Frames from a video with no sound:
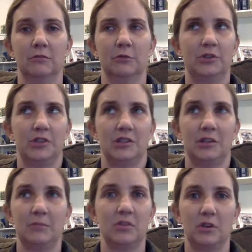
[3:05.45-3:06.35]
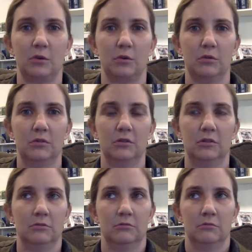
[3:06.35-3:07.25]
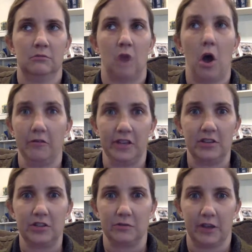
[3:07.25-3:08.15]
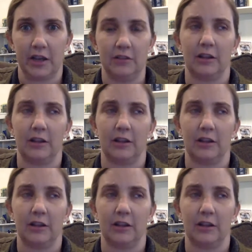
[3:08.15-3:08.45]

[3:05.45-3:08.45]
which just seems so obvious, right?